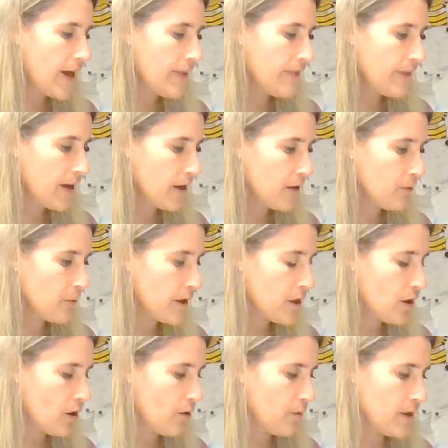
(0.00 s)
And then we
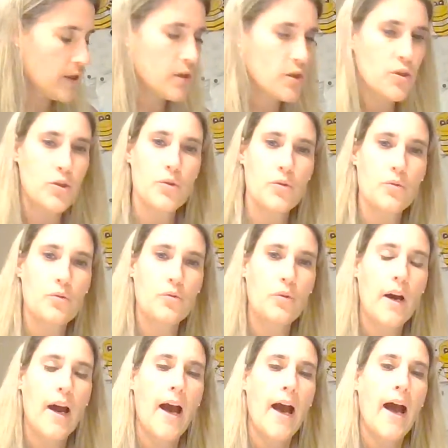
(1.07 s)
go into
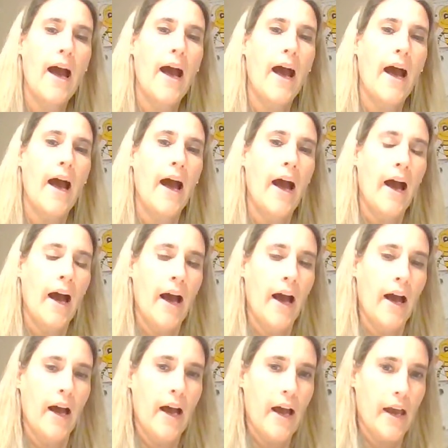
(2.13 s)

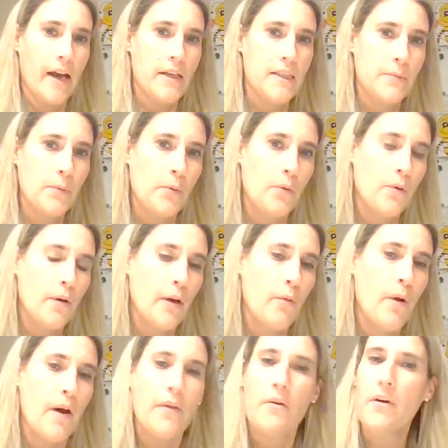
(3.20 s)

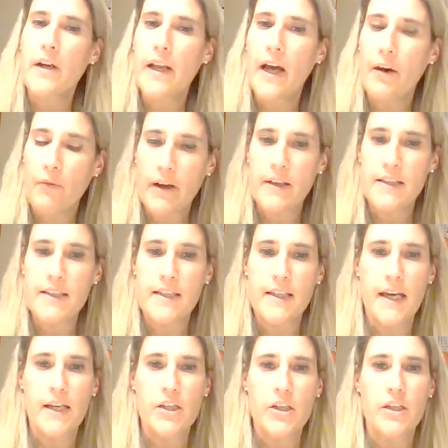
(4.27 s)
exploring whether or not
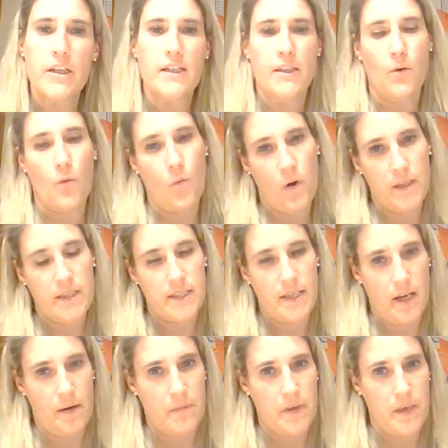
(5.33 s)
reconciliation is a one
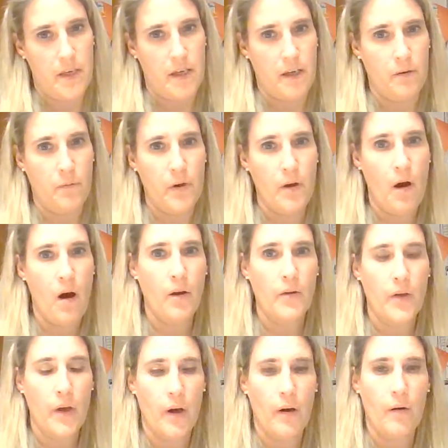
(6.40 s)
time thing. And we
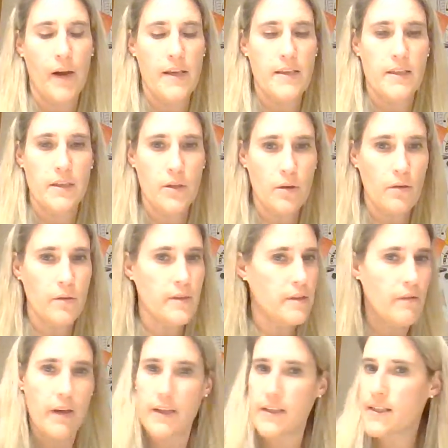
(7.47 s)
all know as adults
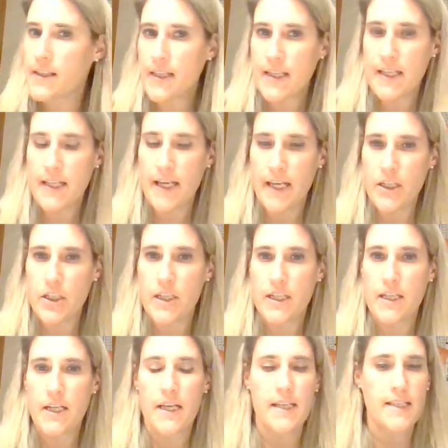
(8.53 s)
that
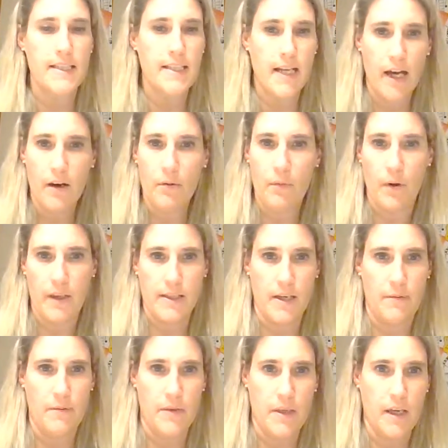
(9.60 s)
reconciliation is not a one
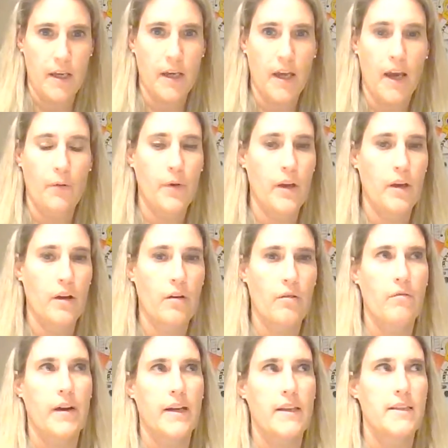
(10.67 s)
time thing, and we can go
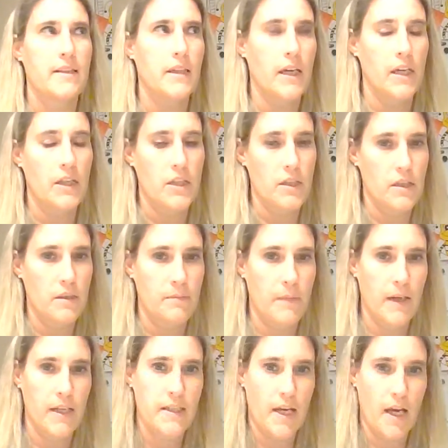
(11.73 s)
to reconciliation as
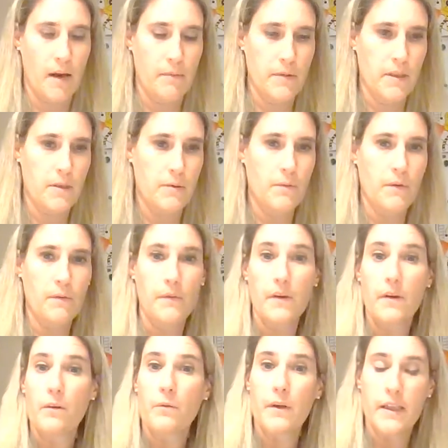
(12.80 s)
many times as we
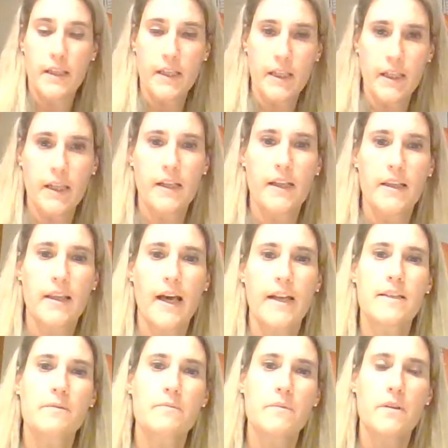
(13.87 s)
feel we need. And
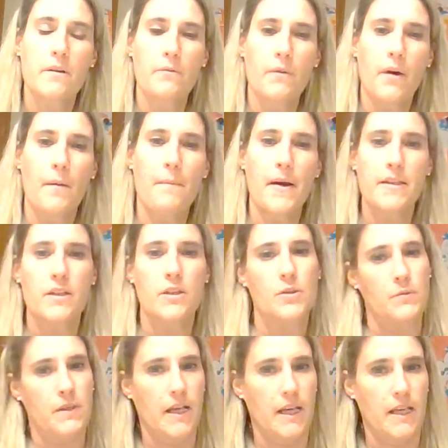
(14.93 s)
that is something, a
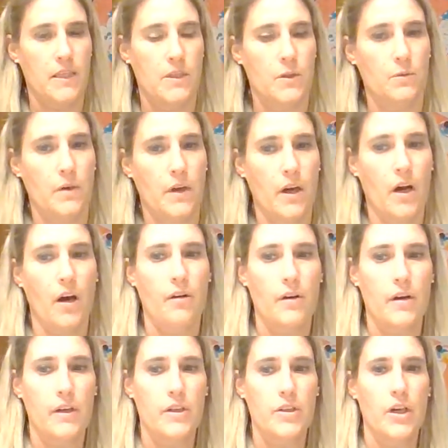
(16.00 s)
message we'd like to
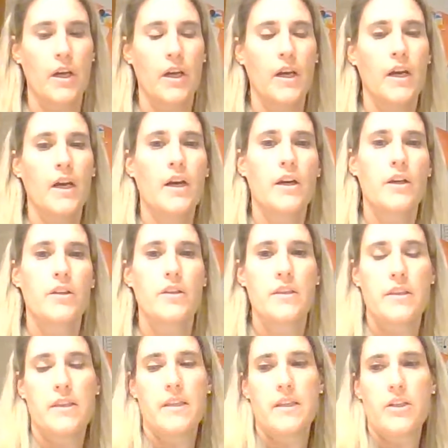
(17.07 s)
encourage
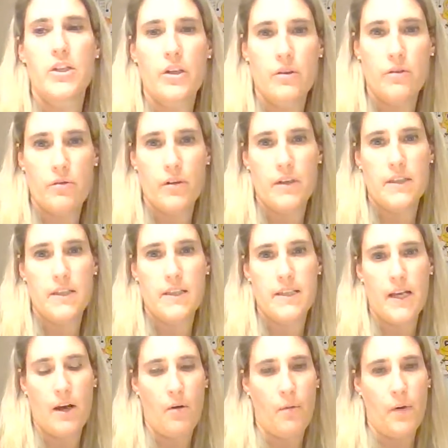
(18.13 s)
the children to
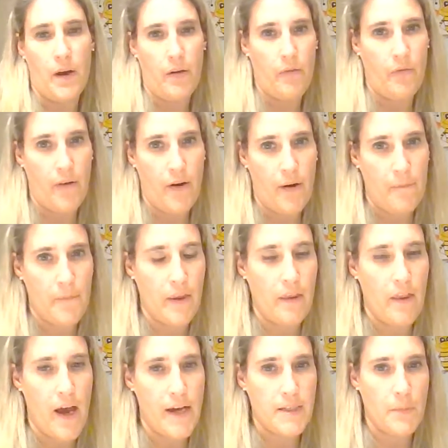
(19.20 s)
take away from the
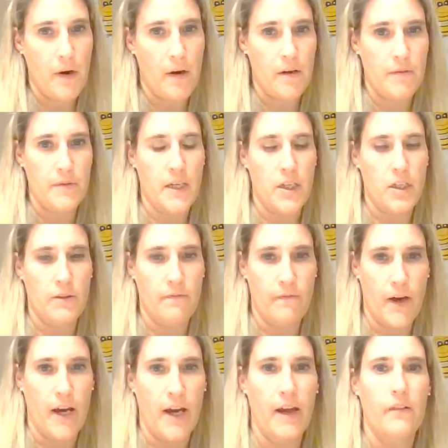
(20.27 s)
last part of session
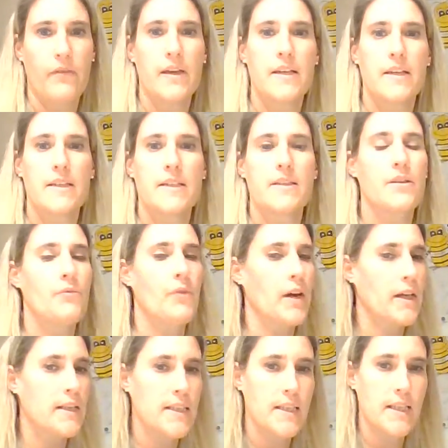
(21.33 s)
five is
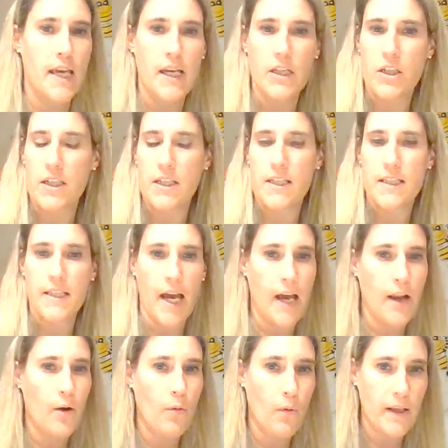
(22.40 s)
reconciliation is
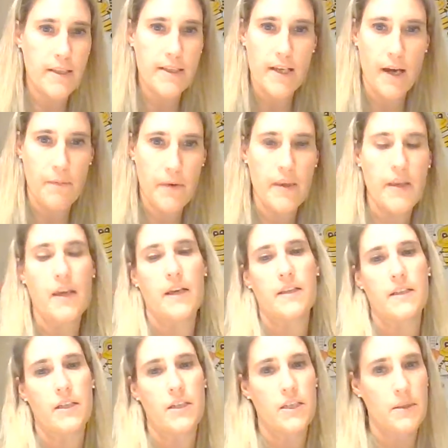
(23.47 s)
not a one time thing
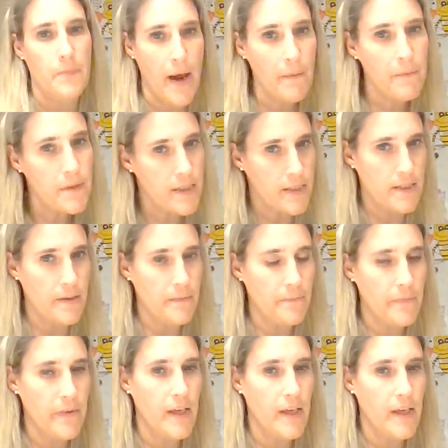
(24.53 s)
such as baptism.